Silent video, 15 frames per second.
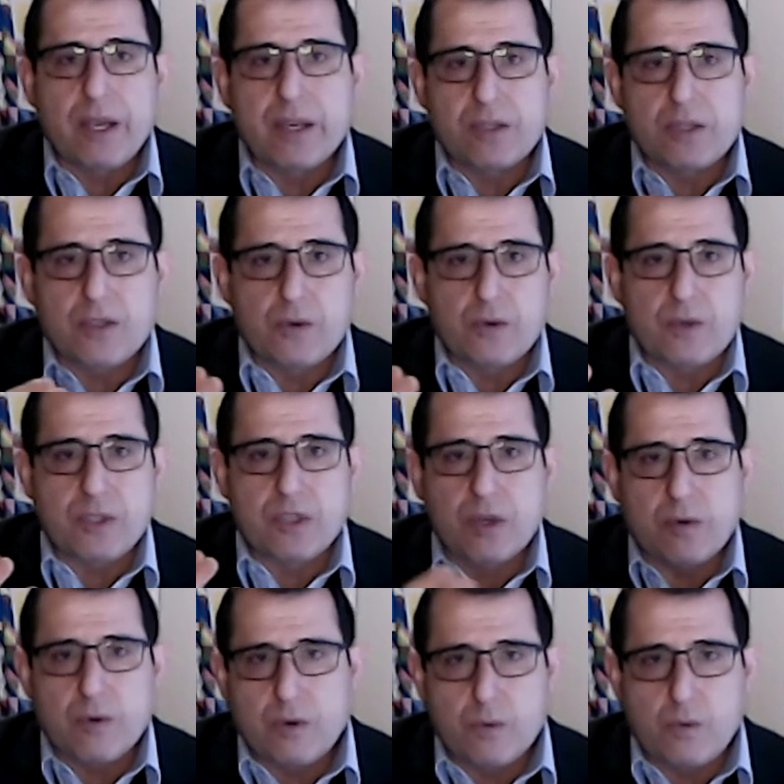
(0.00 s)
it to a
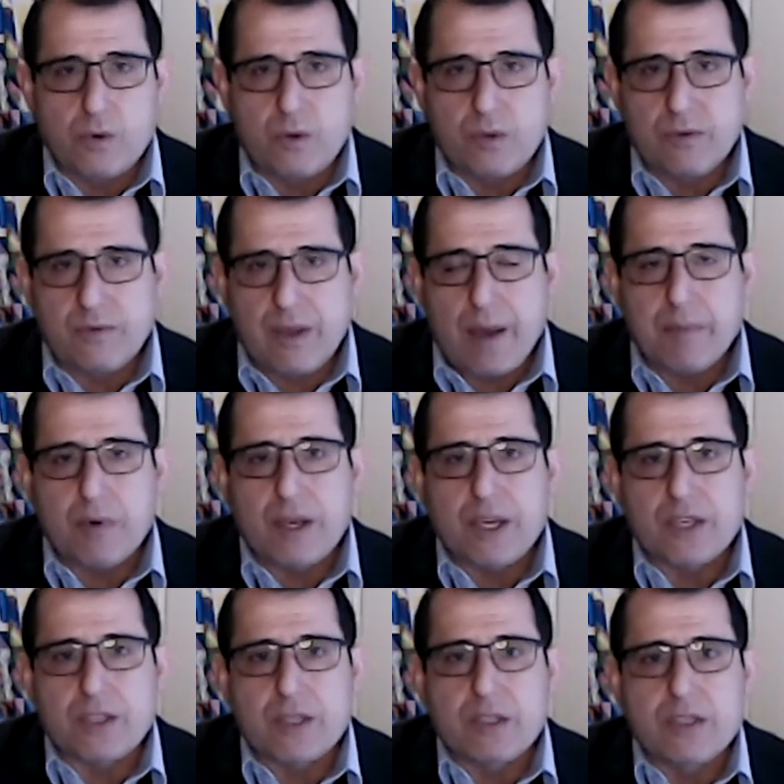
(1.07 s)
general world of
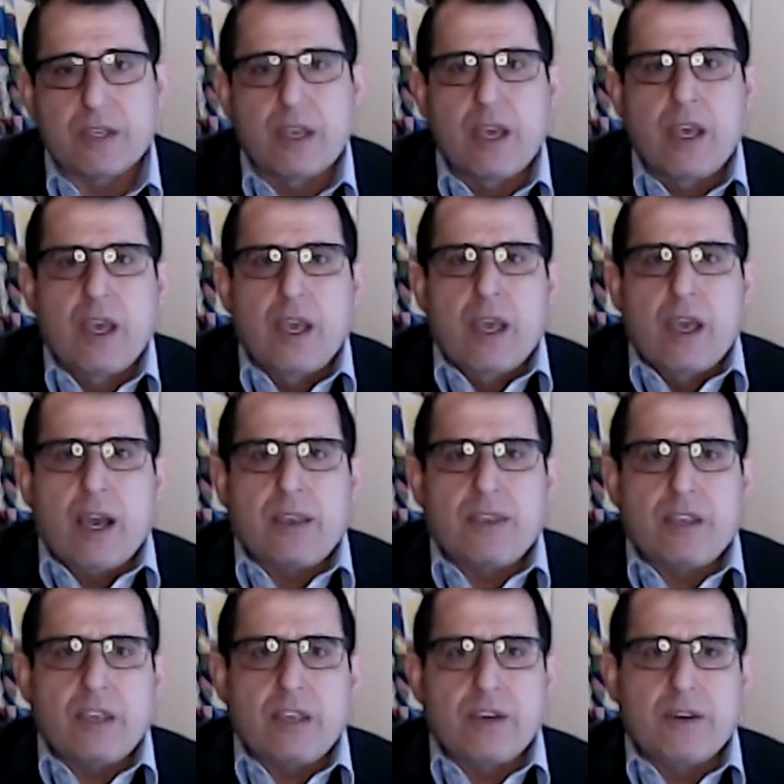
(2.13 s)
operations, I
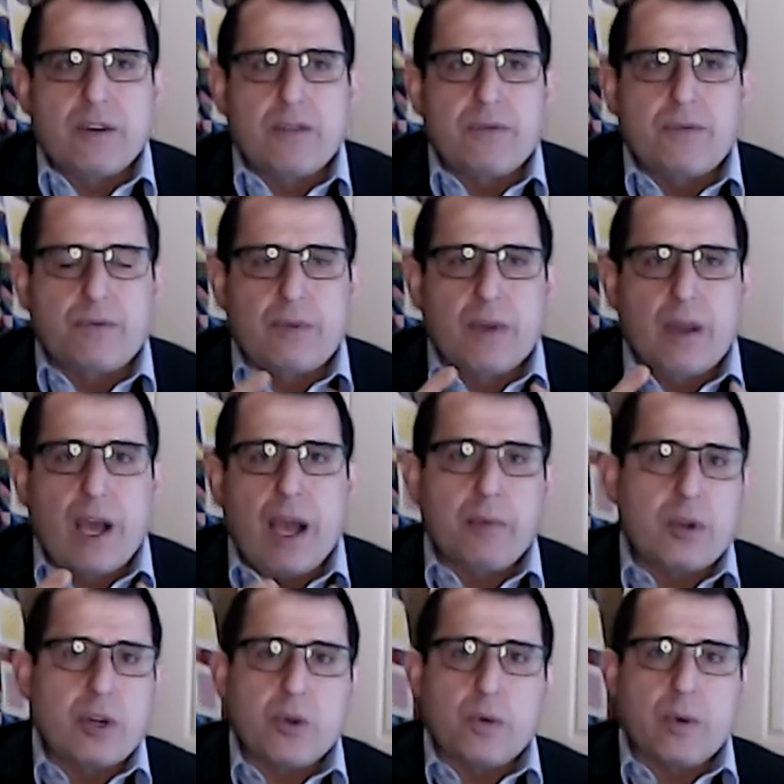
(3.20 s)
think of, I'm
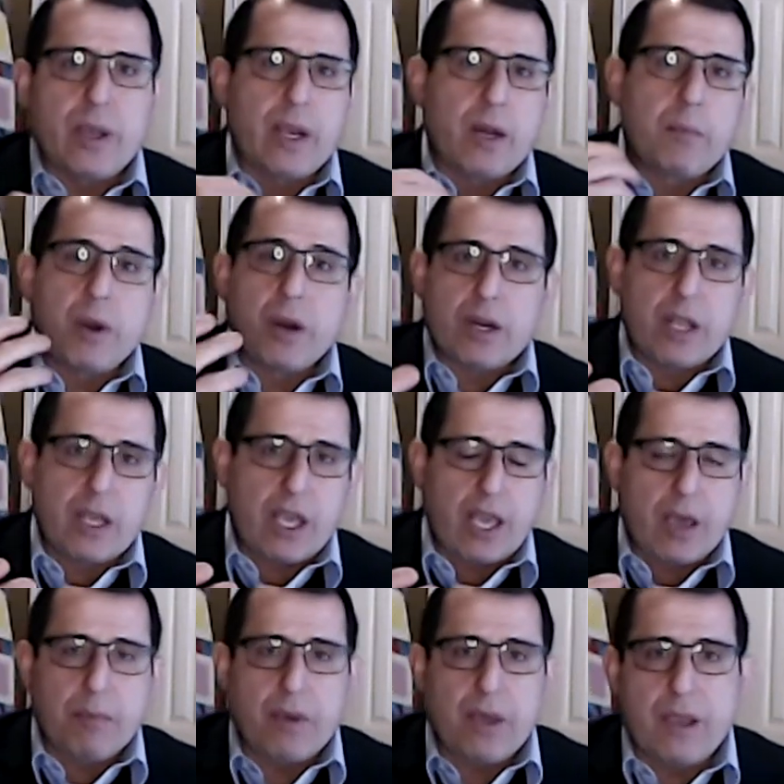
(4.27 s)
going to create a marketing
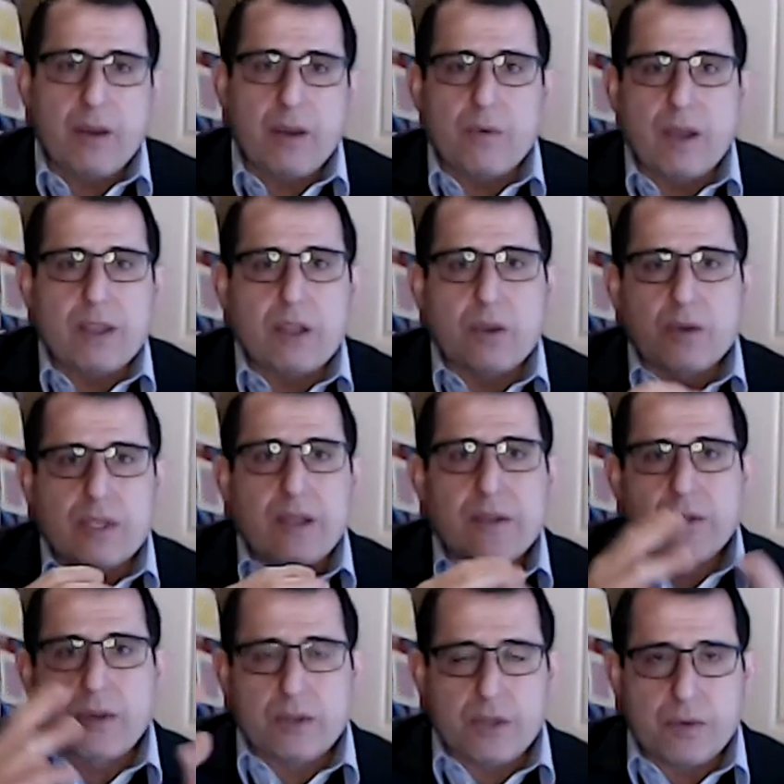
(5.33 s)
campaign, right, that goes out
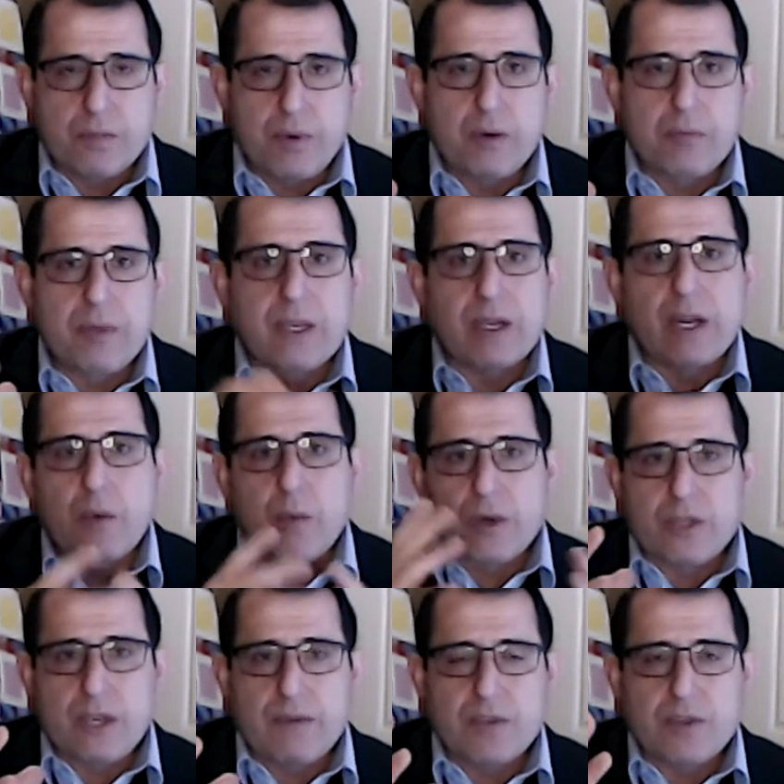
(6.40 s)
there to the public, and I want
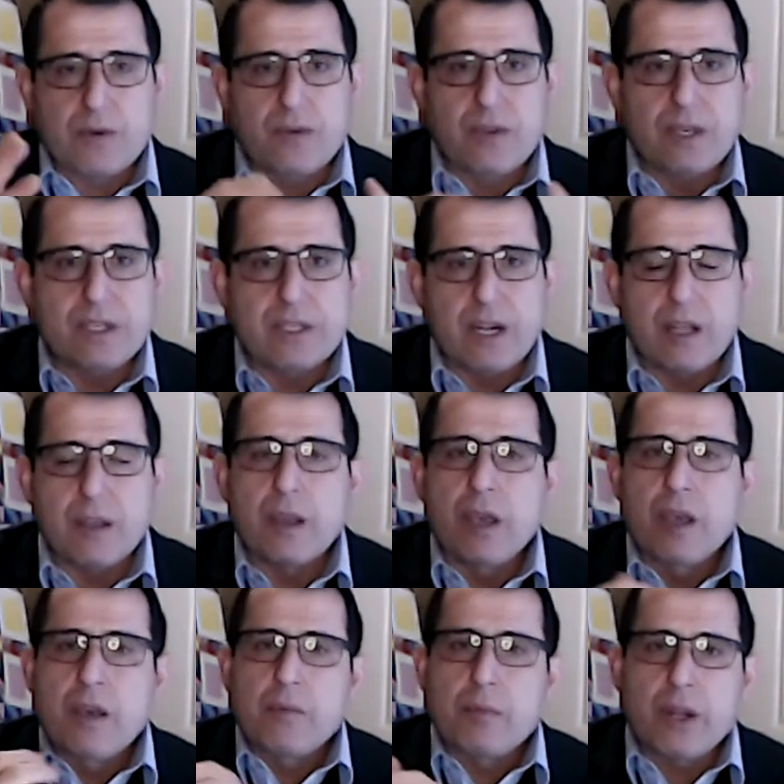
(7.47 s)
to have certain things on it.
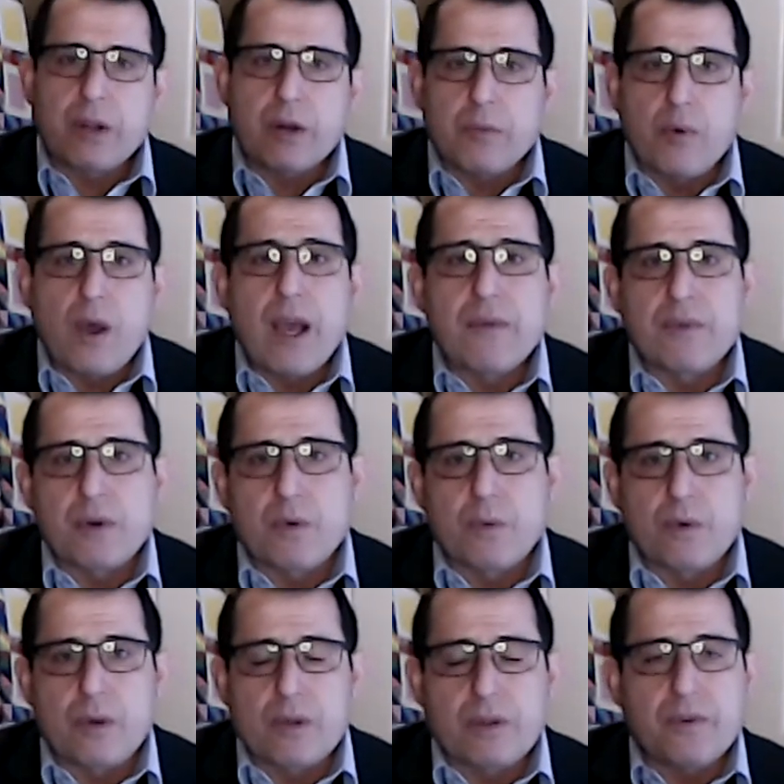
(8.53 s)
But in a private
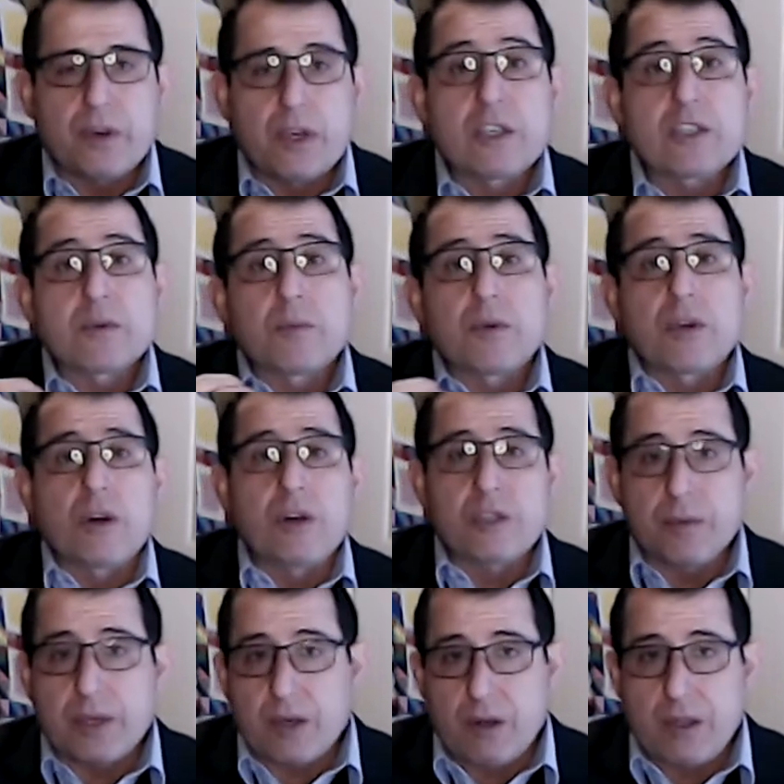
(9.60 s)
world, if a customer calls
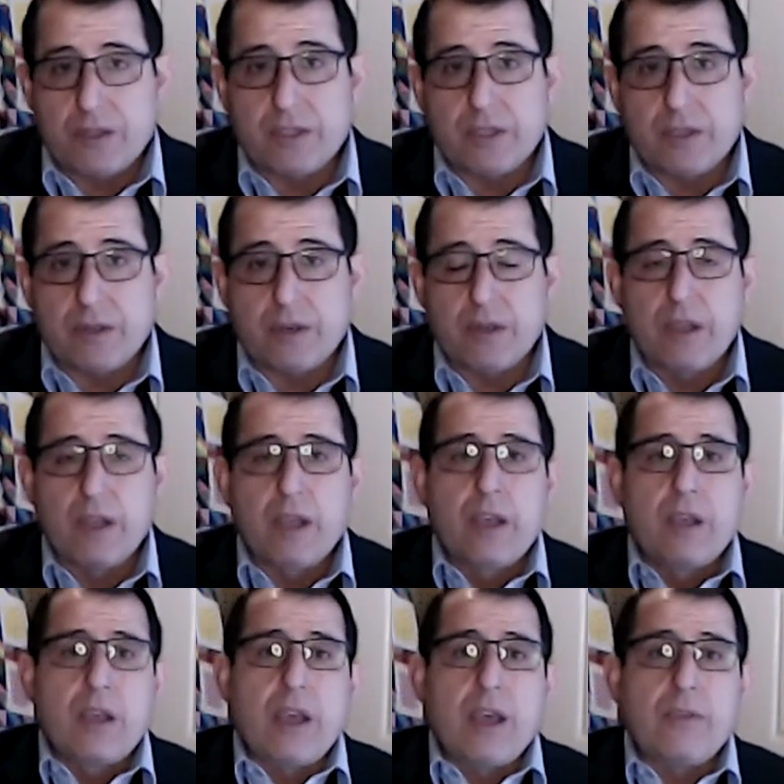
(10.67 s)
my call center
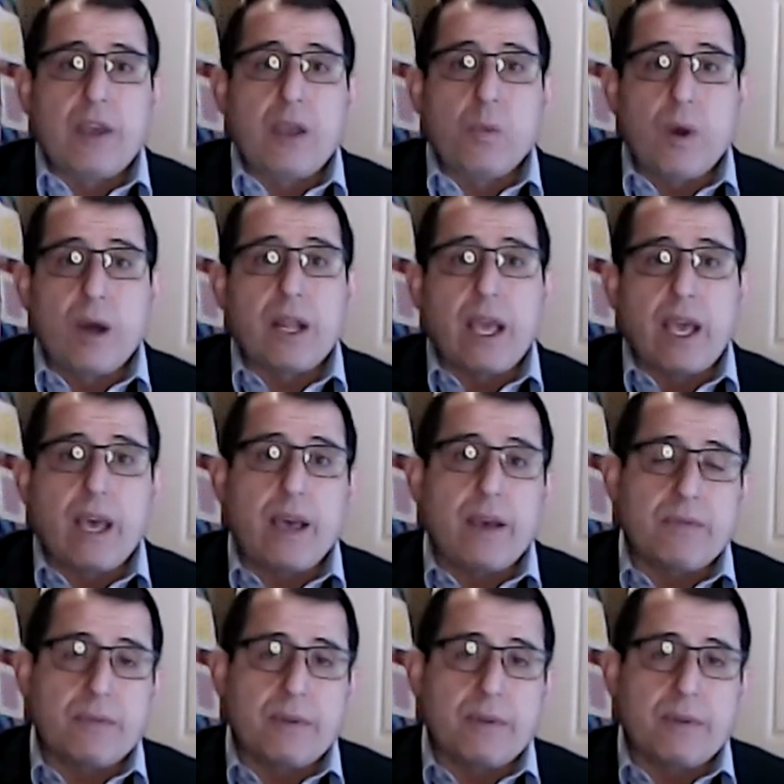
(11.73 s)
and they want to have